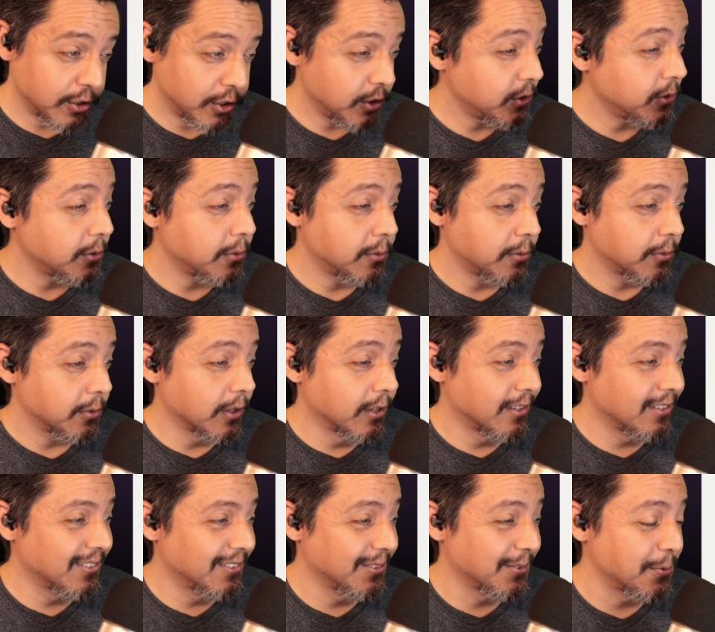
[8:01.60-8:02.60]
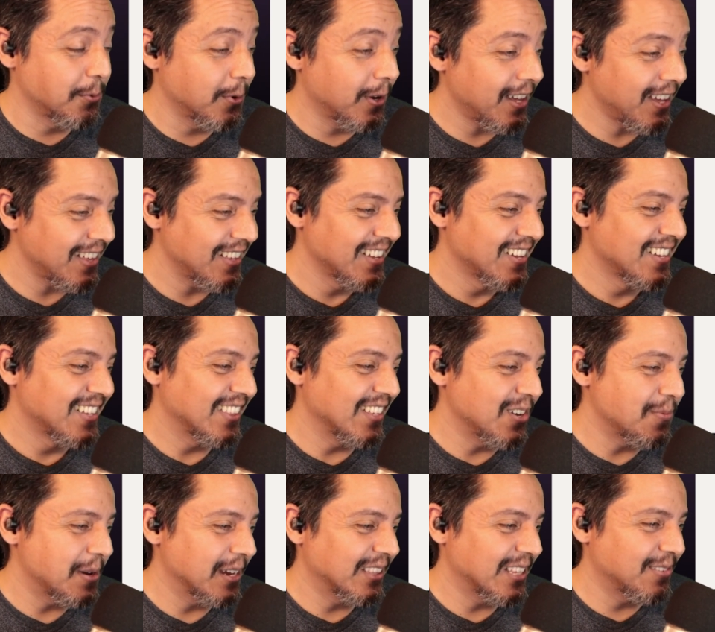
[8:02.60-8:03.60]
2. What? They
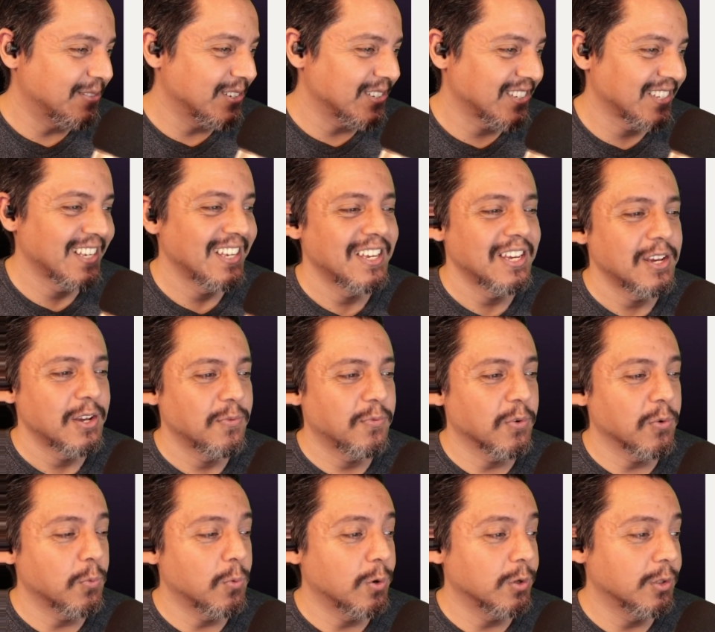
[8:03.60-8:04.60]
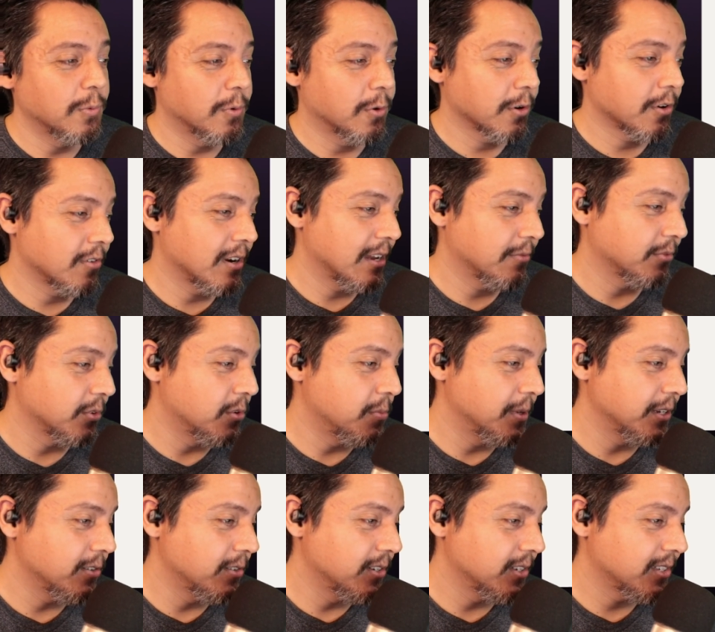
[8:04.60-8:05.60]
go by levels for World of Warcraft. Oh
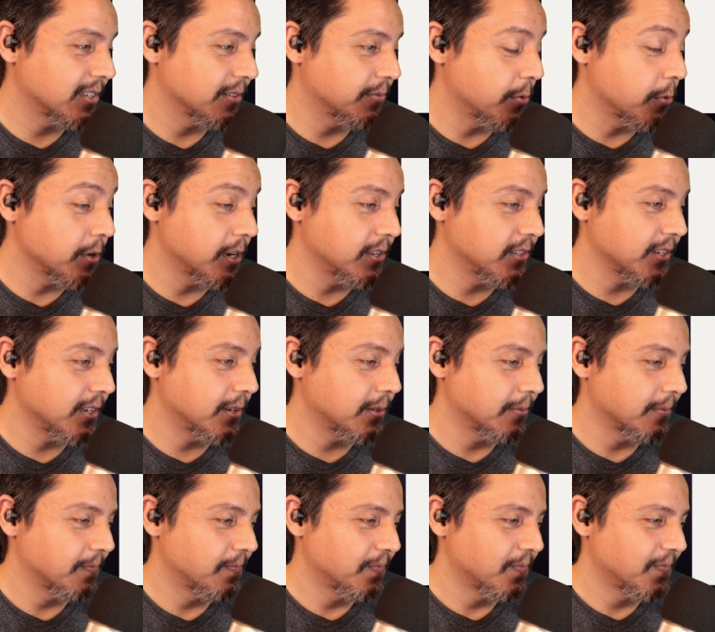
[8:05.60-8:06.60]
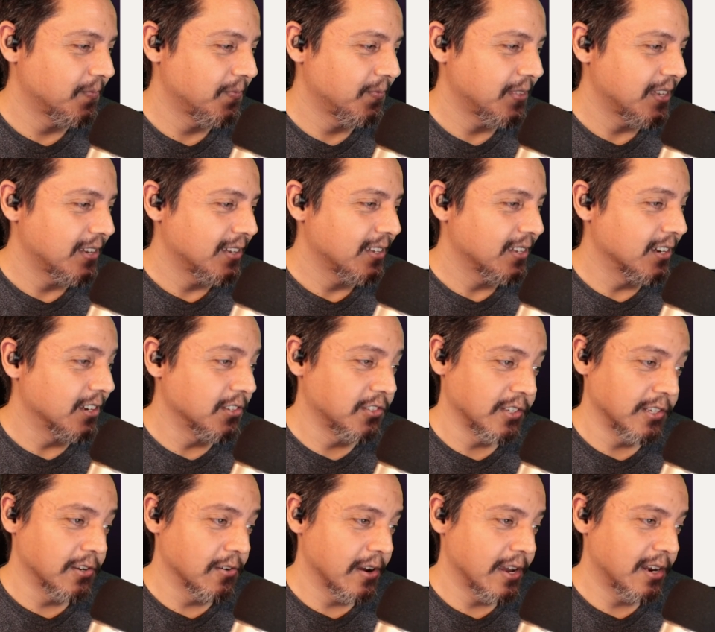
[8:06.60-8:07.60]
my goodness, 4 days ago. A
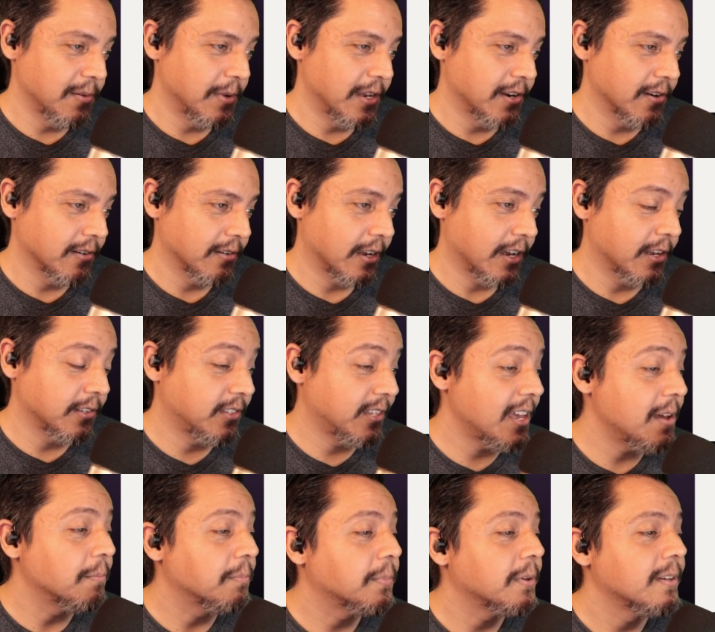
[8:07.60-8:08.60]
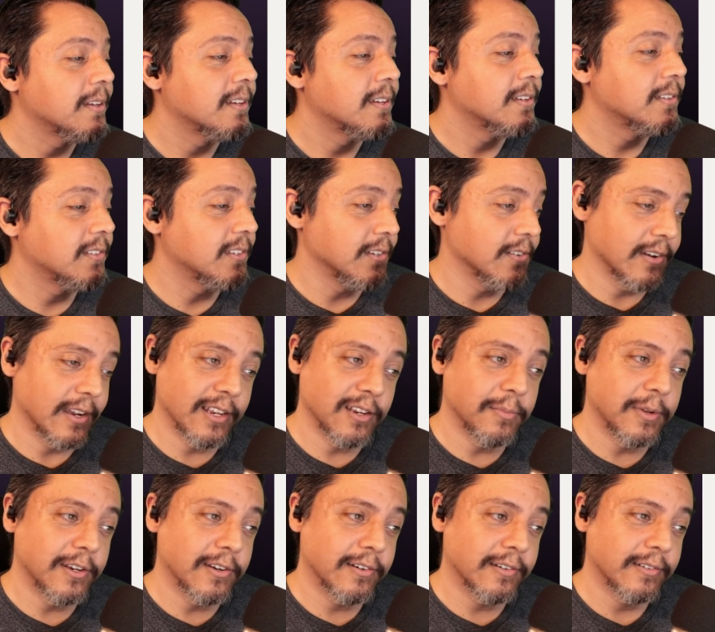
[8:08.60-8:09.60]
senior animator, a temp senior
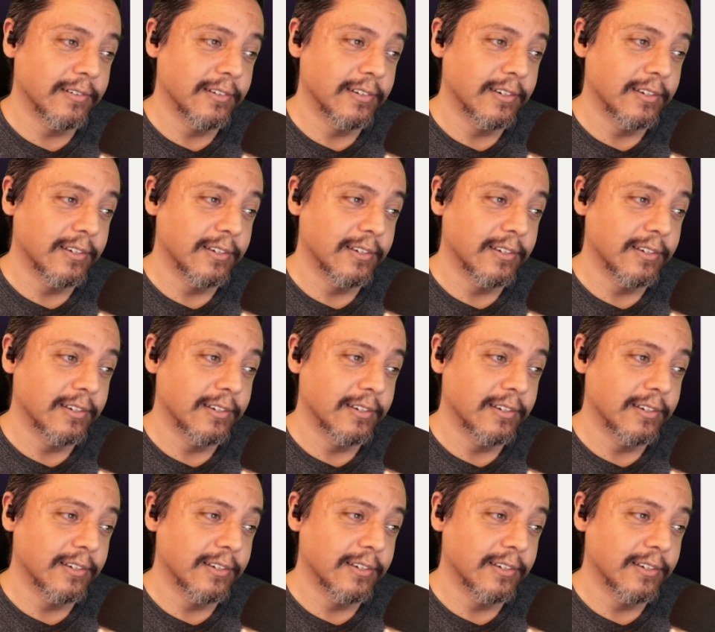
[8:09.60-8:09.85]
animator.